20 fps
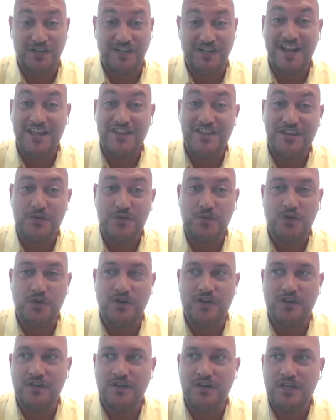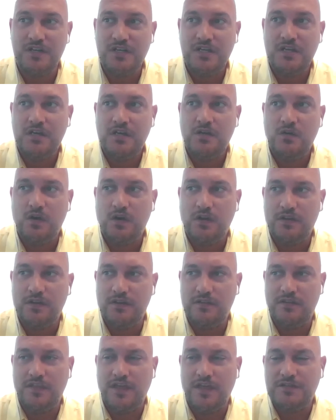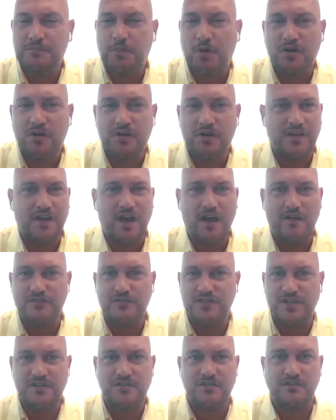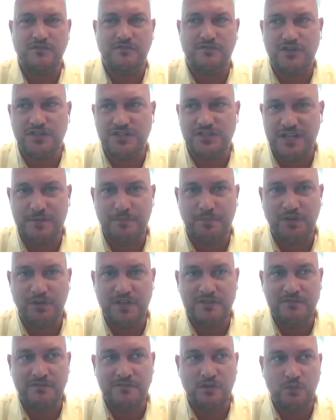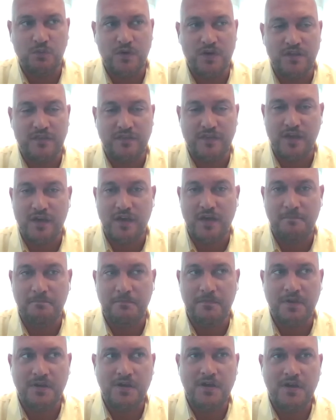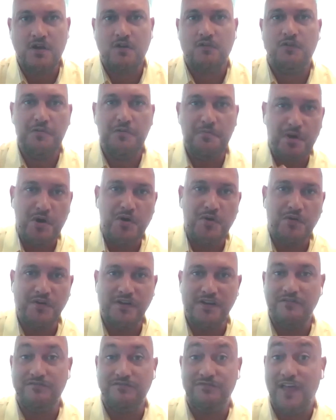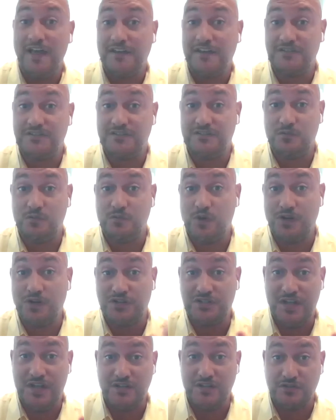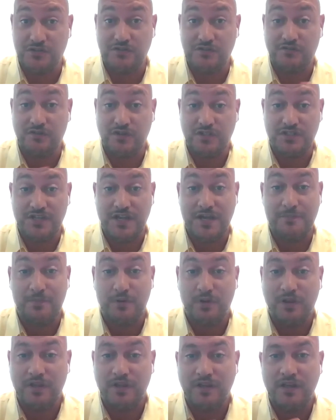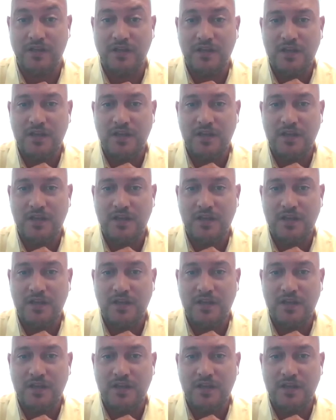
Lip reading: And I think that's part of the conversation, for example, even with remote and flex work schedules, for example, and,